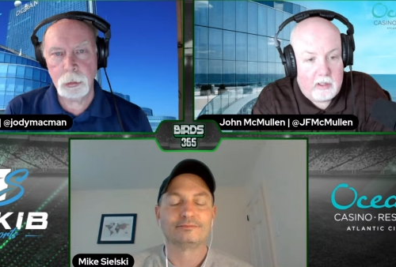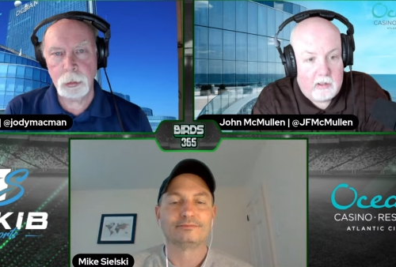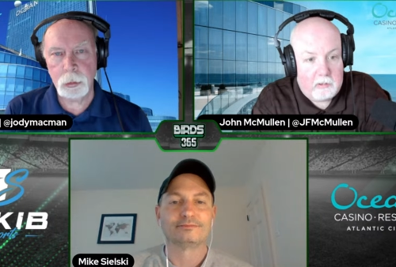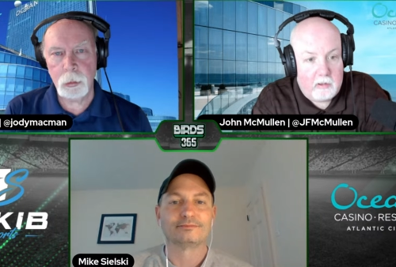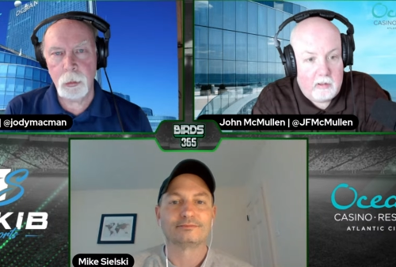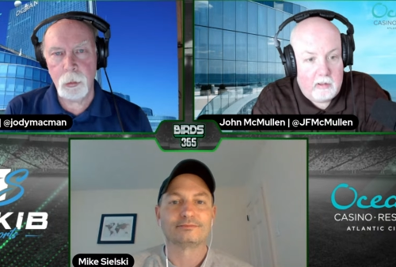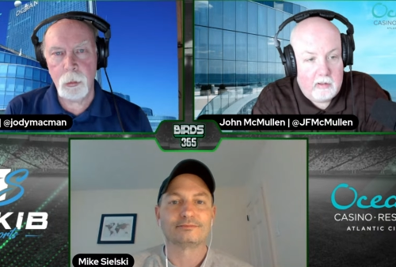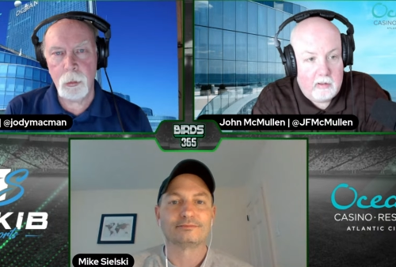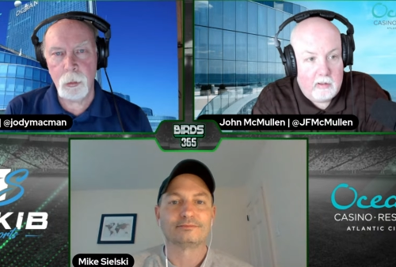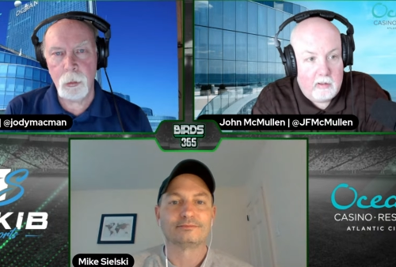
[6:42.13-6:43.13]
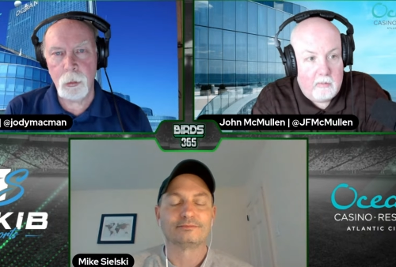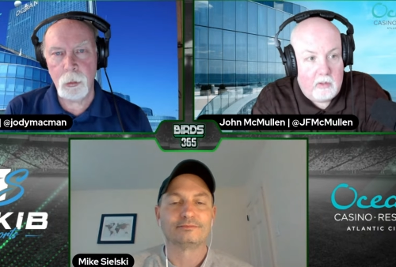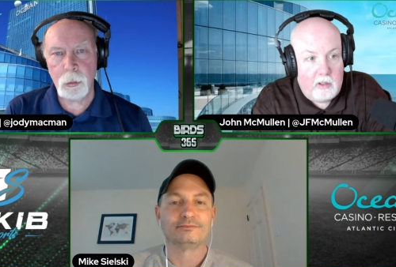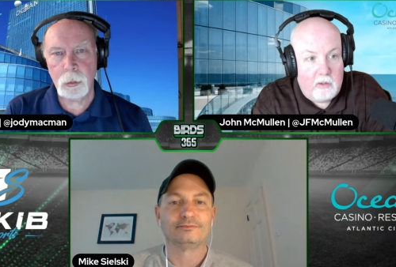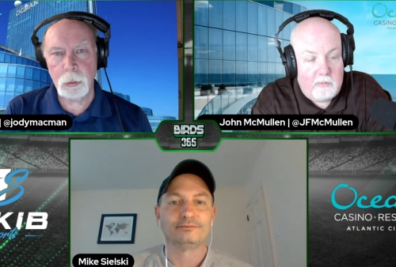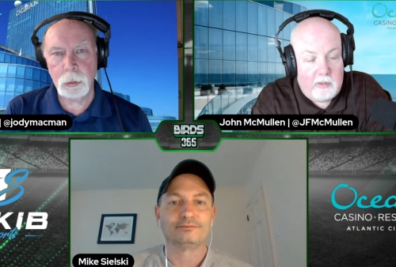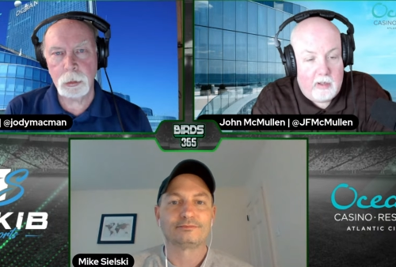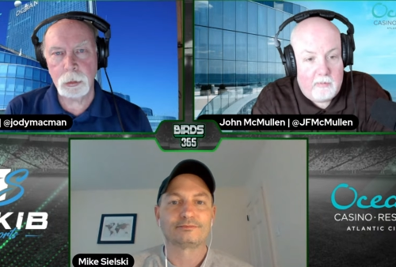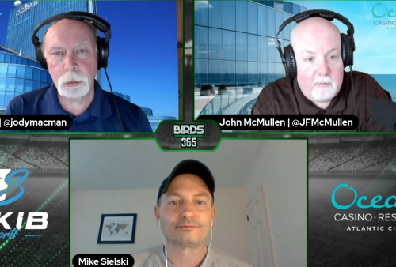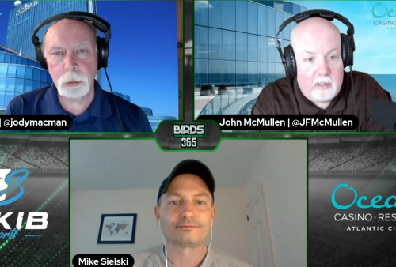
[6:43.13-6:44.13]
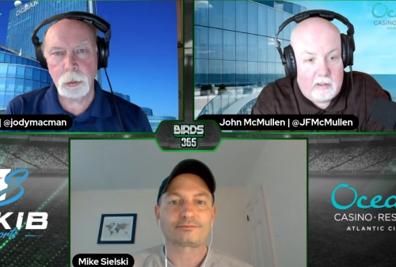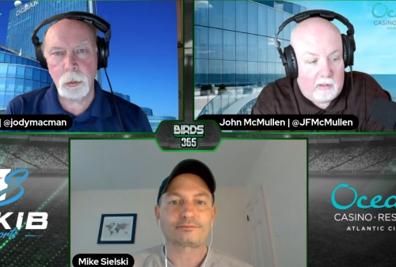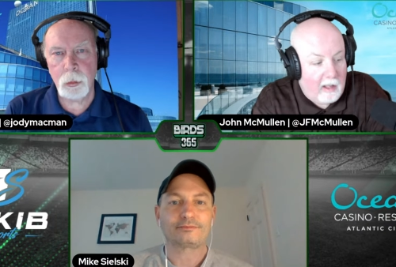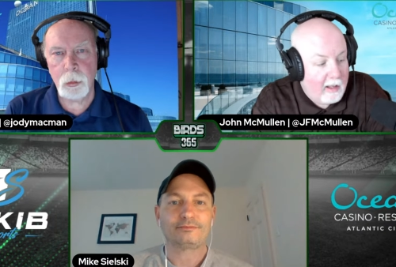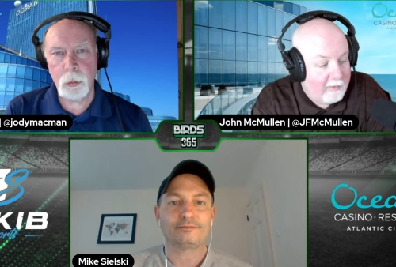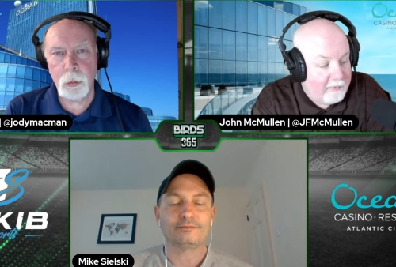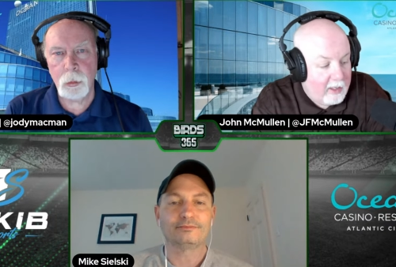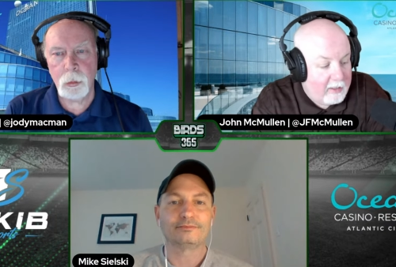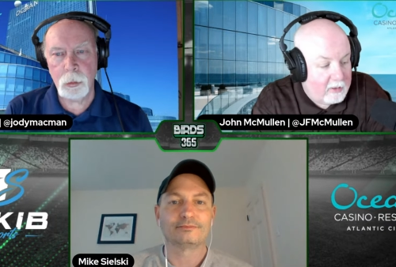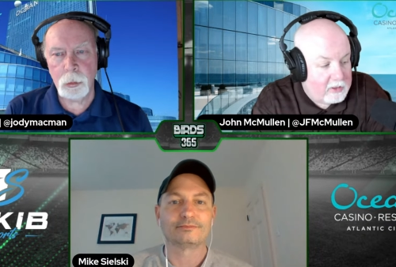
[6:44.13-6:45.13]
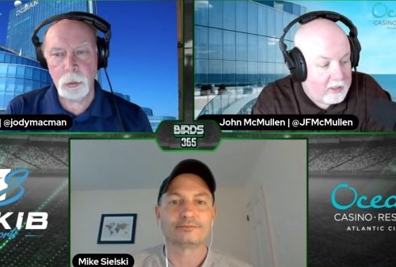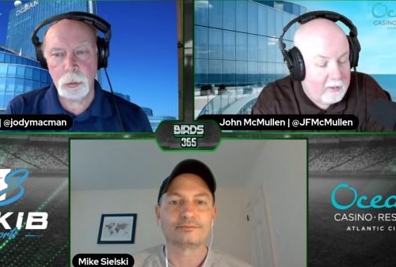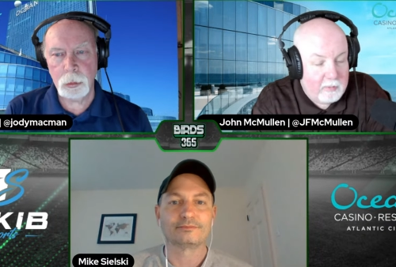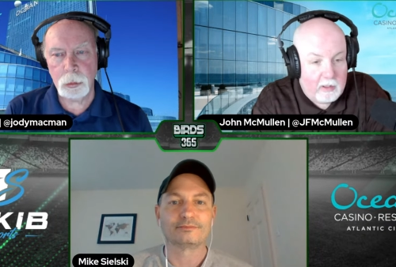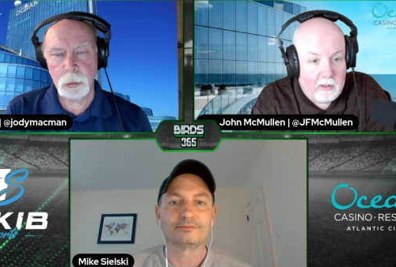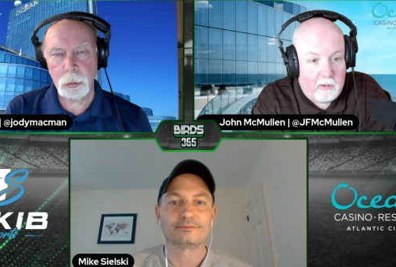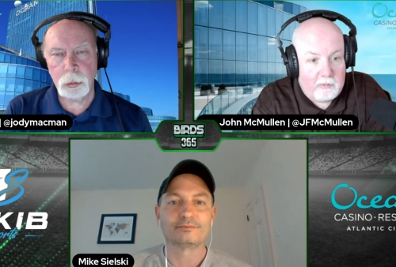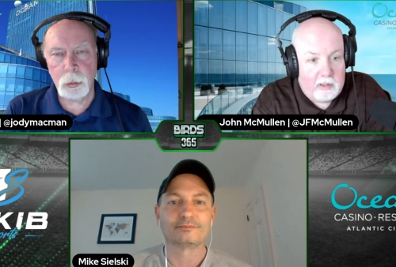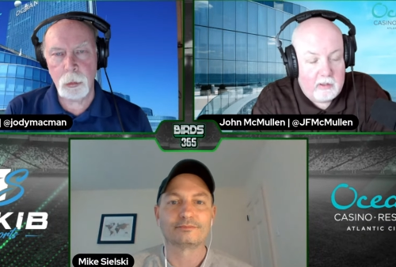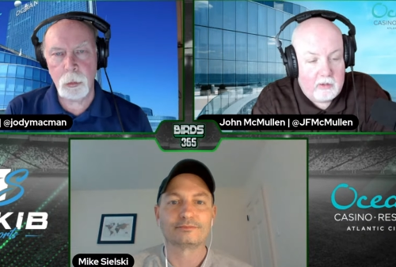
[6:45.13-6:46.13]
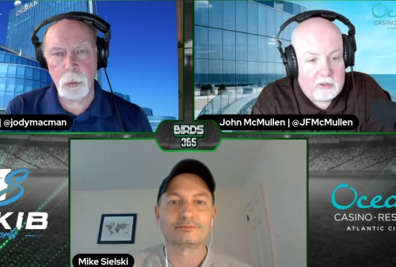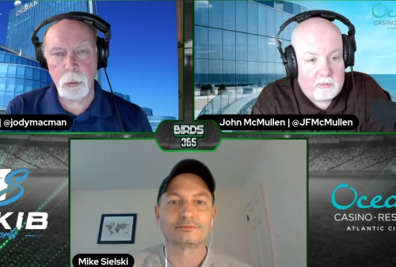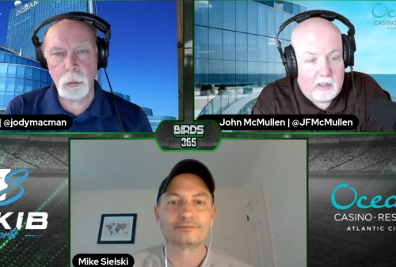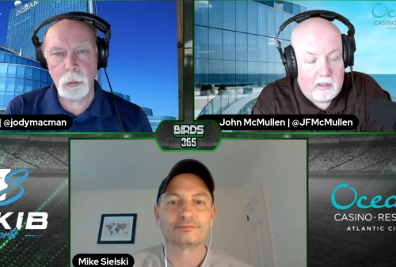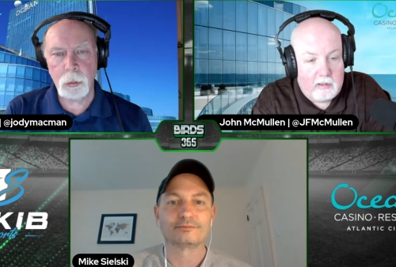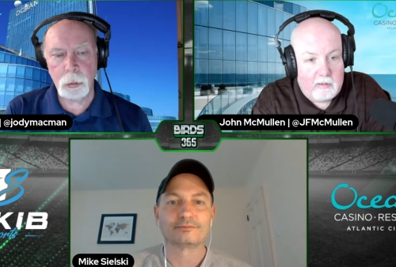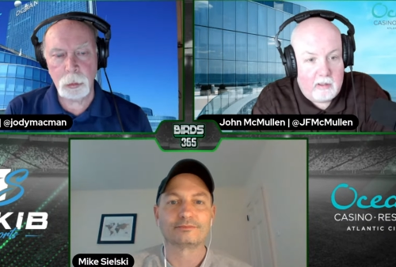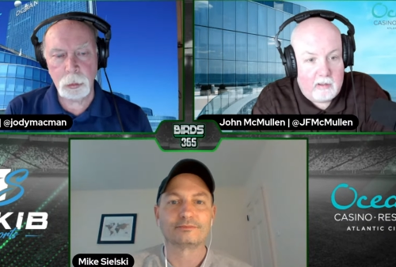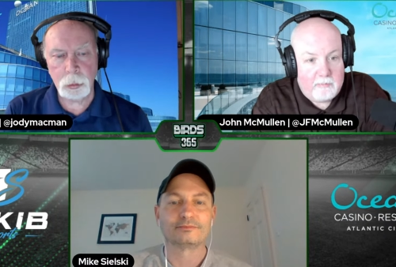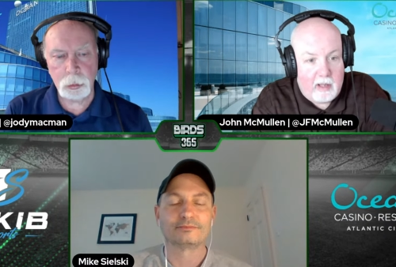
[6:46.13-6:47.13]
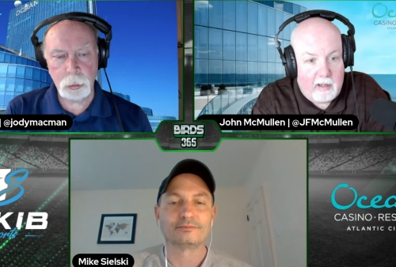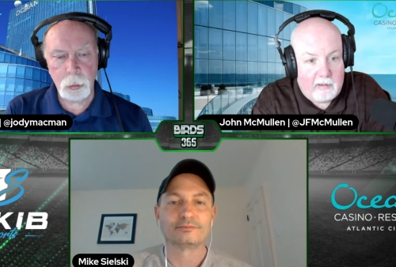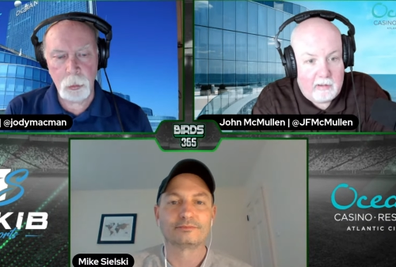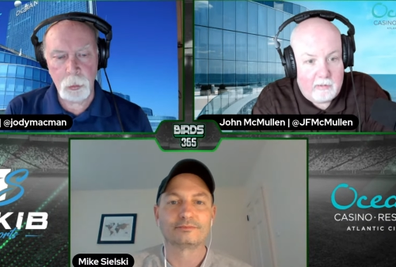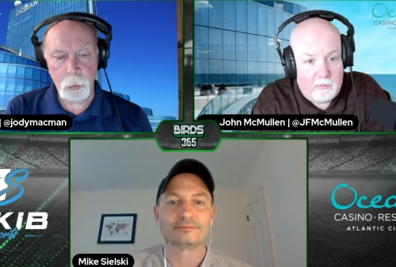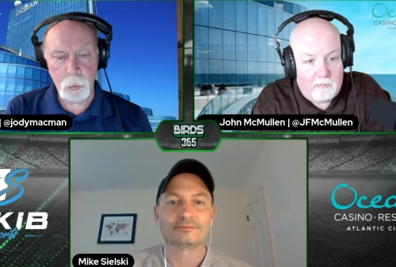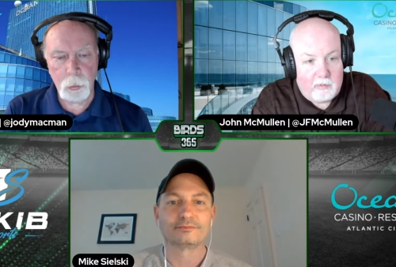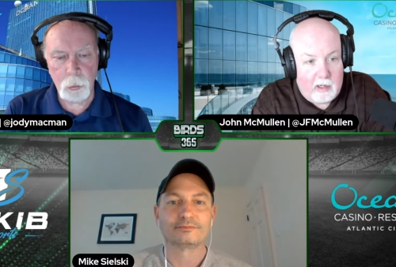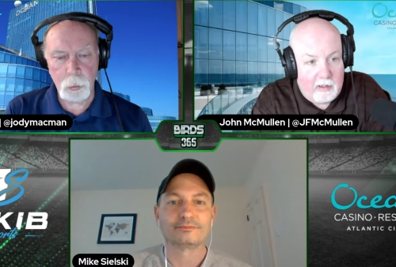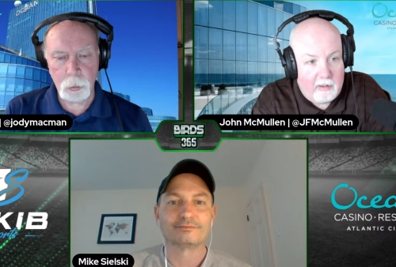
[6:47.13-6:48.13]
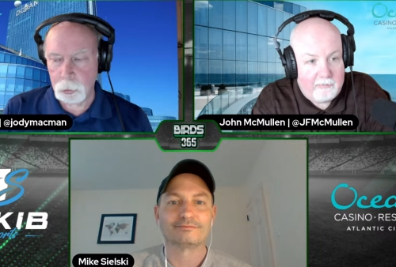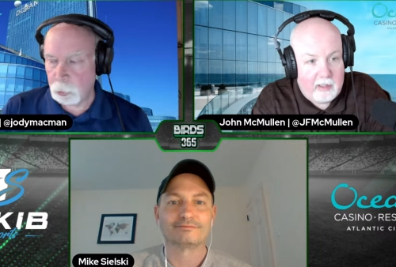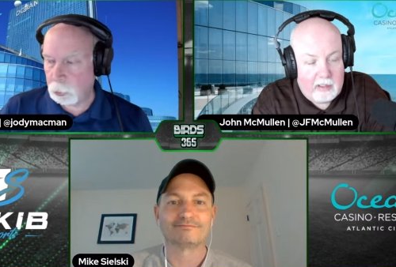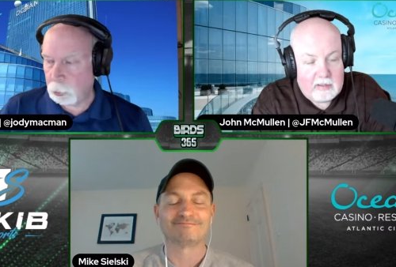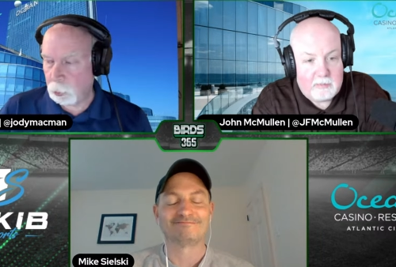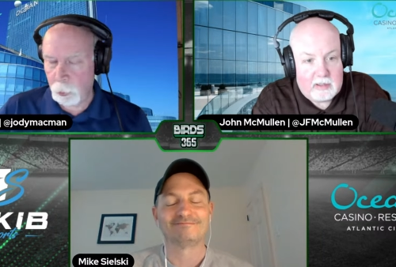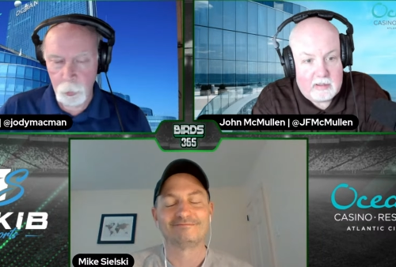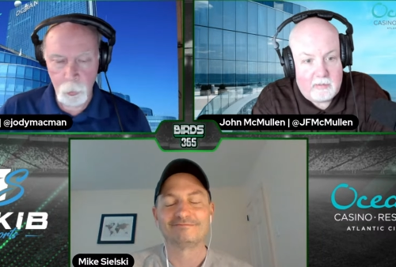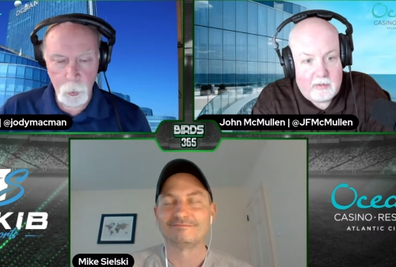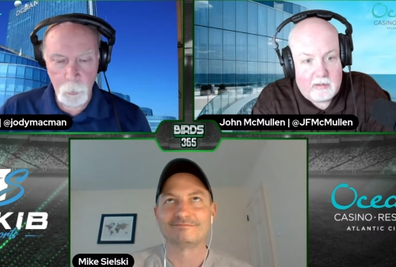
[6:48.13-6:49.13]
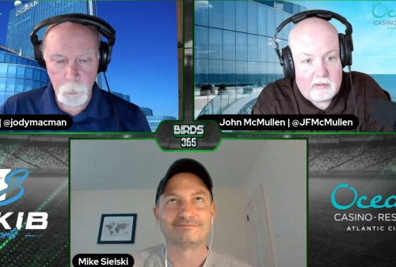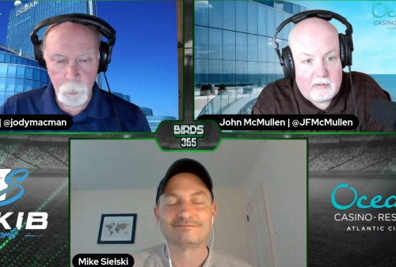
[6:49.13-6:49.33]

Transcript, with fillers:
Speaker 1: agree. You've given me a lot of entertainment over the years, Mike, uh, battling with Flyer fans specifically.